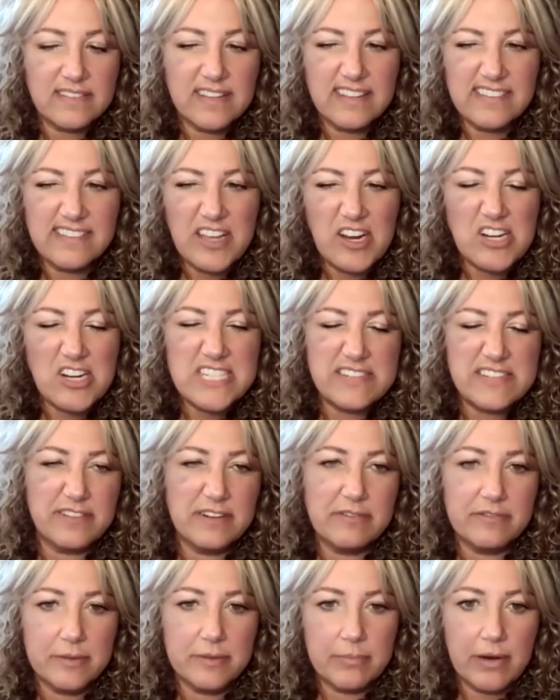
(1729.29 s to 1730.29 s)
because they are
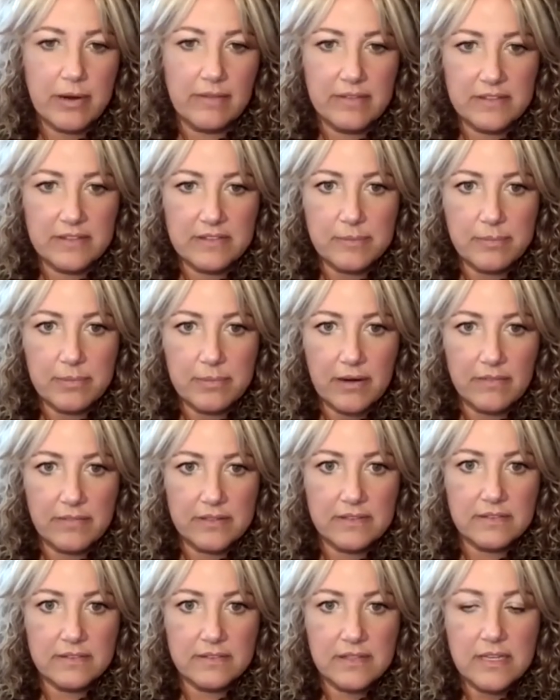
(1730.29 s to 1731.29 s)
different from province to
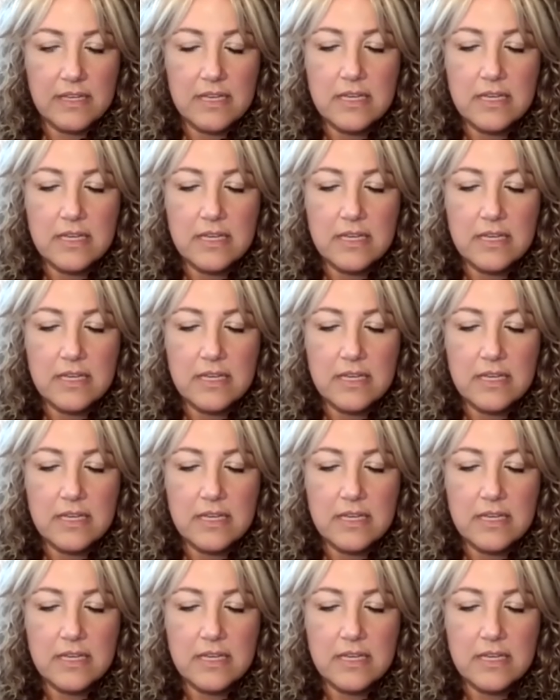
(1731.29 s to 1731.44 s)
province,